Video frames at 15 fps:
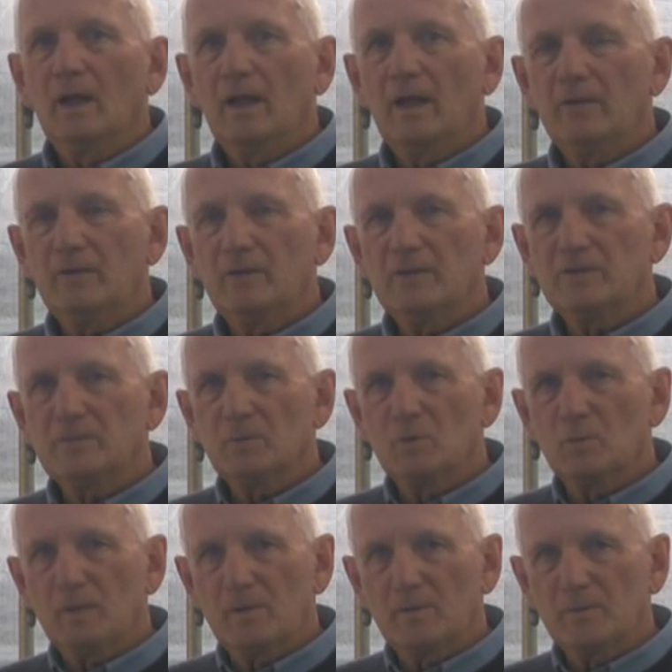and these
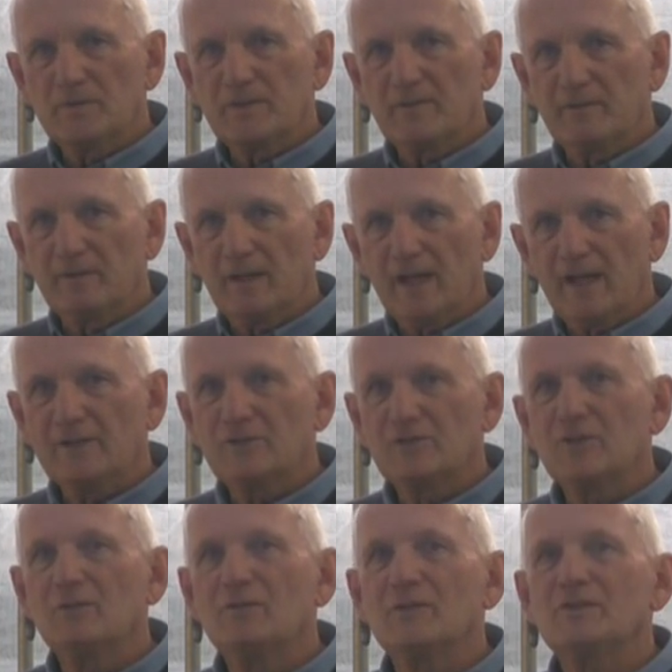small bubbles have a large
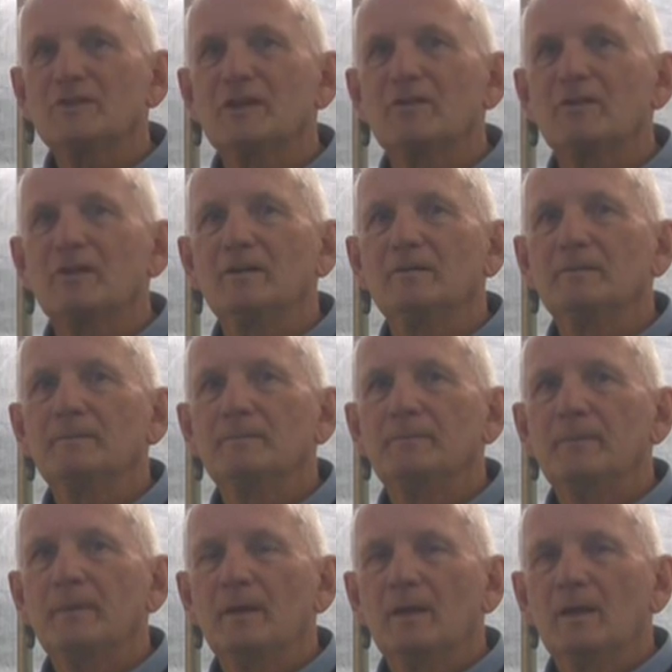surface area,
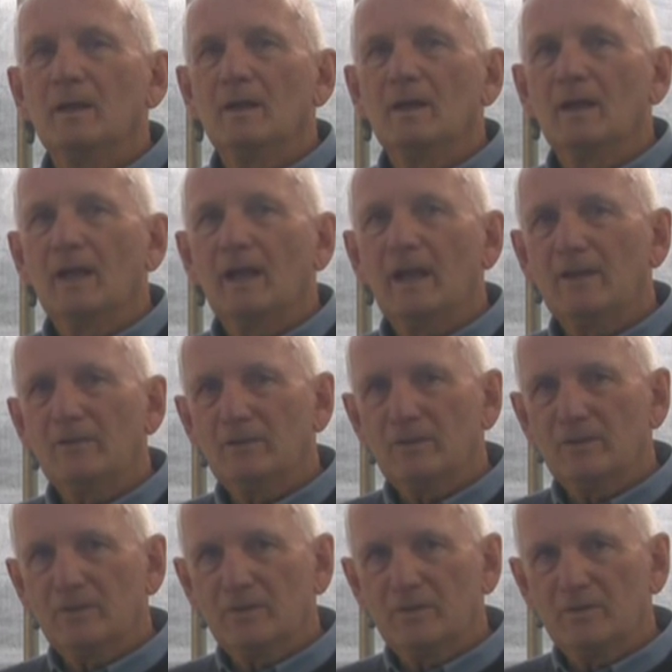and
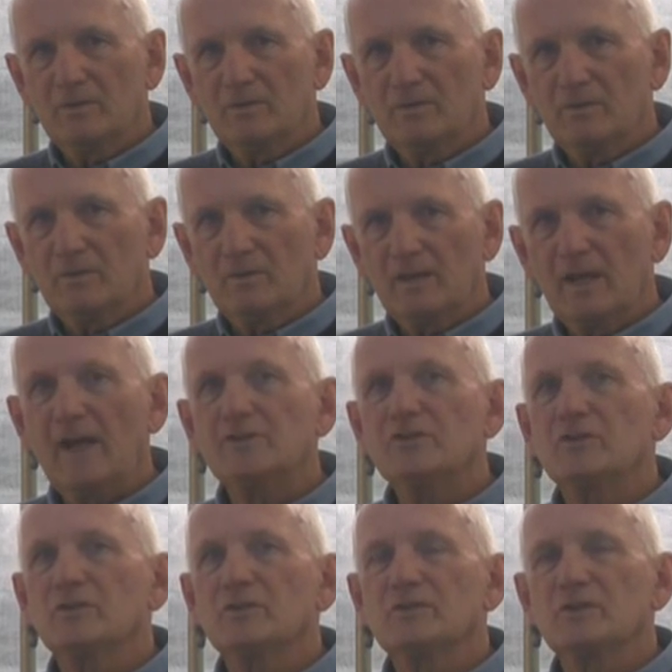the
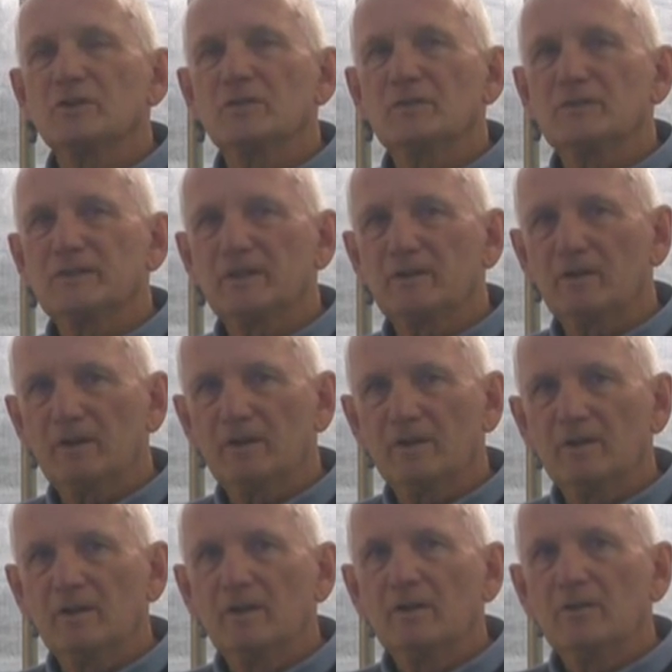larger the surface area,
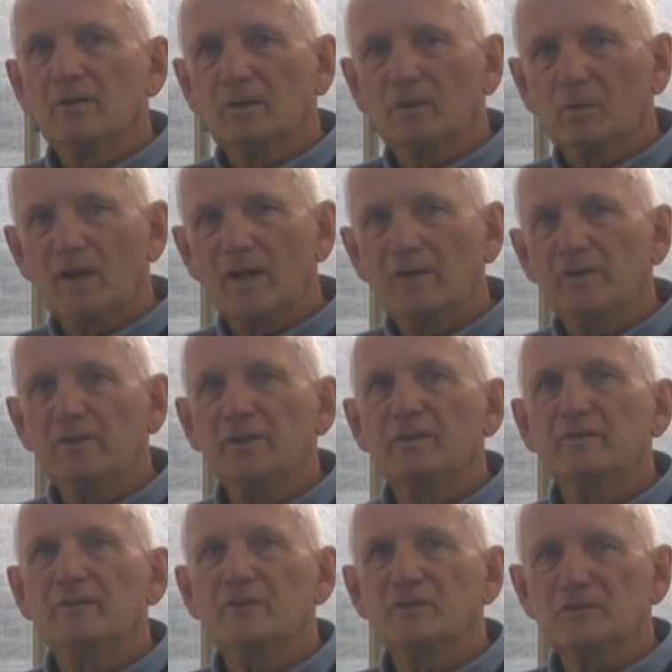the greater the
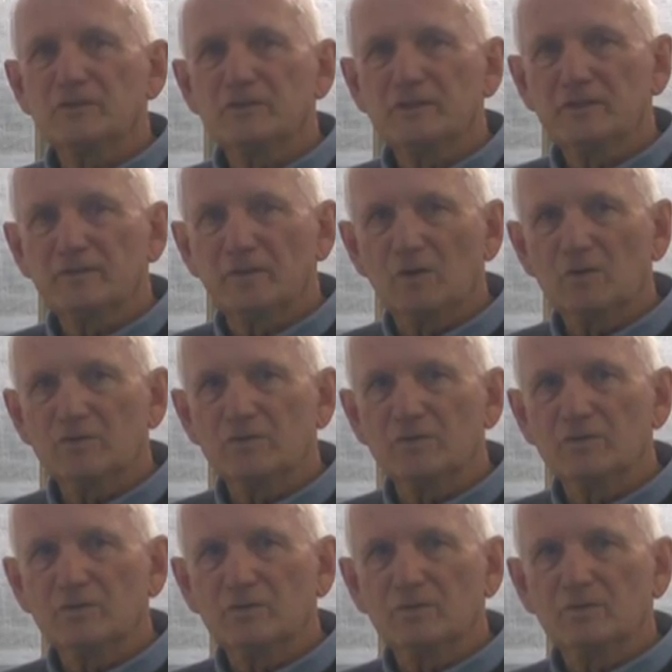efficiency of
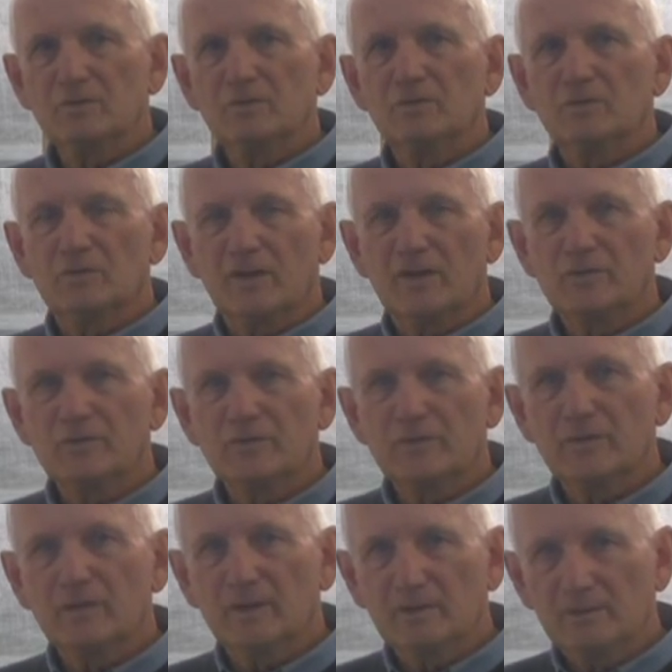oxygen
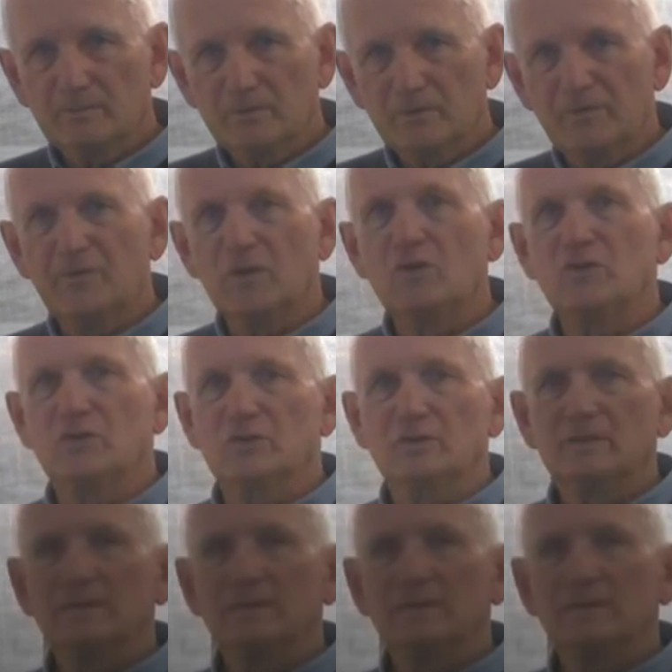diffusion.